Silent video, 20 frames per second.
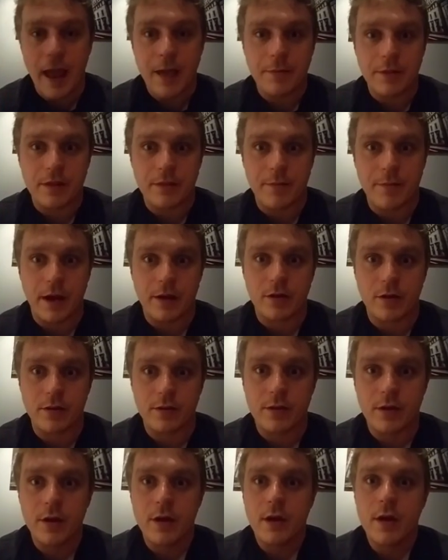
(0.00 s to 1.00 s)

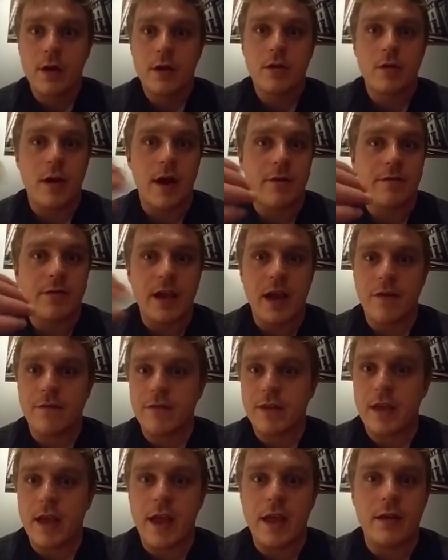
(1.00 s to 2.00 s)
inspections. You have the
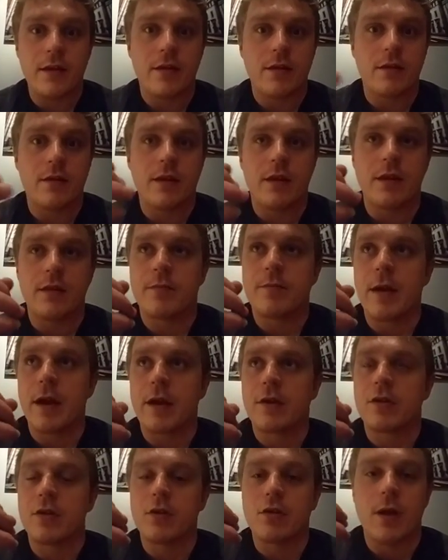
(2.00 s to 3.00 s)
FDA
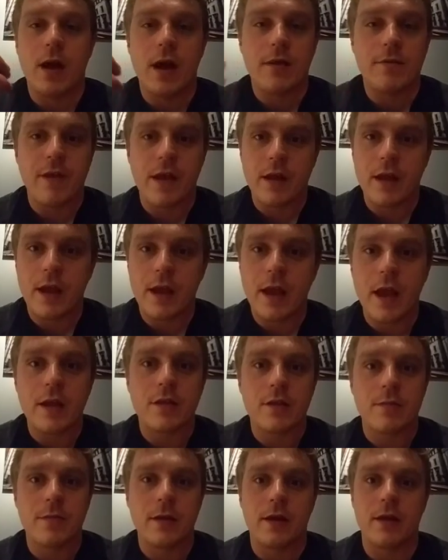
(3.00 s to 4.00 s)
inspections. You have the
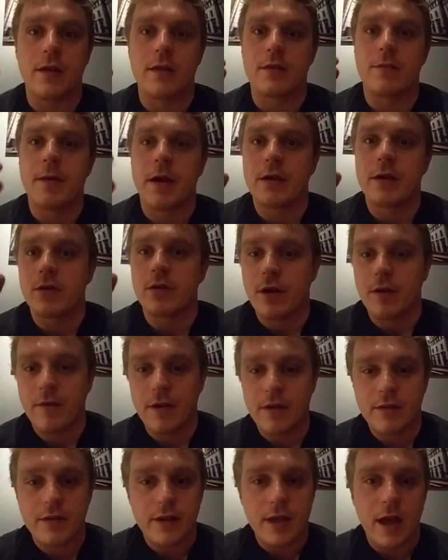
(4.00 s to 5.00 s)
NIH inspections. You have
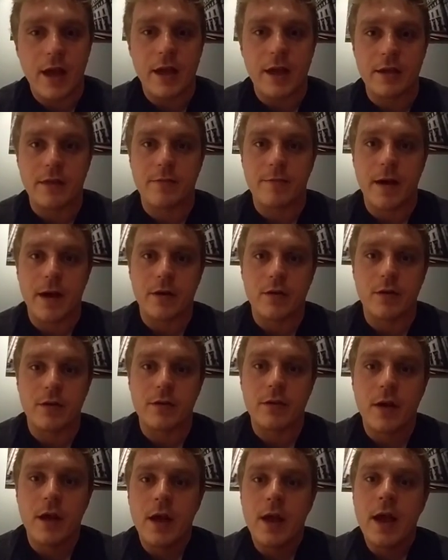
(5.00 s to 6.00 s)
NCI
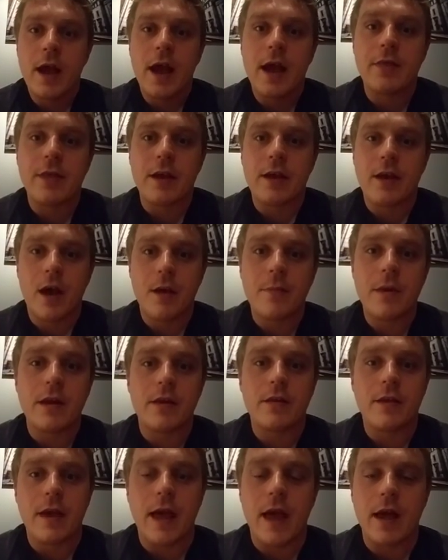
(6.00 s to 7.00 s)
inspections. And they come
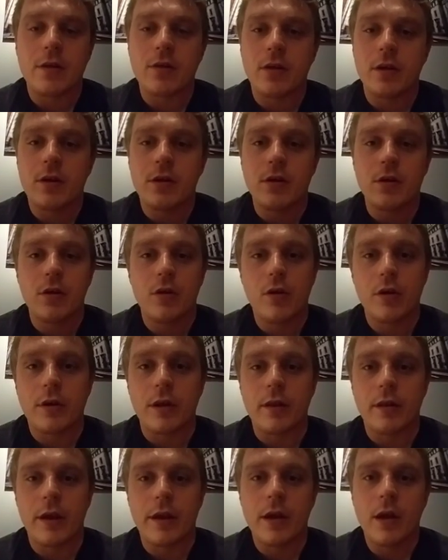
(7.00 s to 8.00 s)
in and they actually look
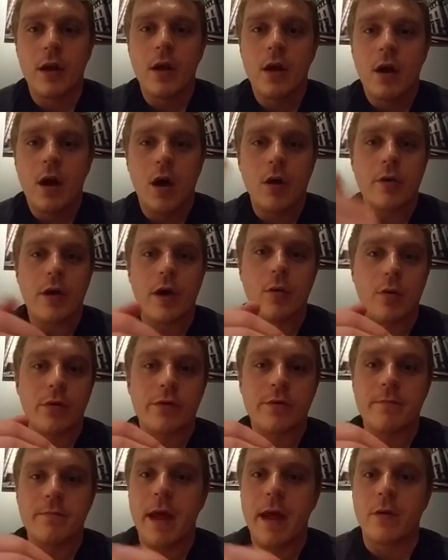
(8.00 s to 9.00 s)
and okay,
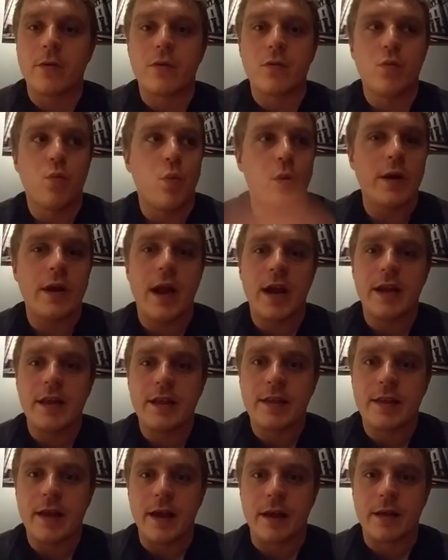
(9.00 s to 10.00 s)
where's mouse
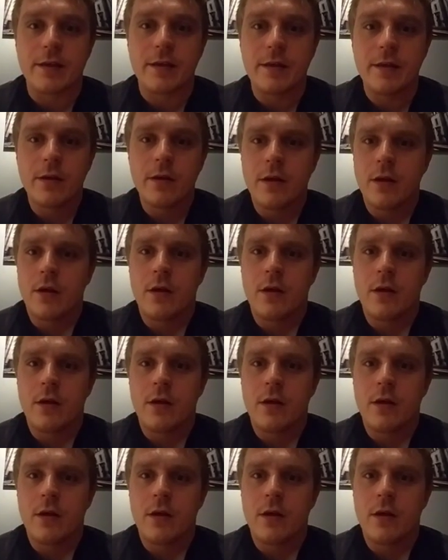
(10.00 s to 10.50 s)
196?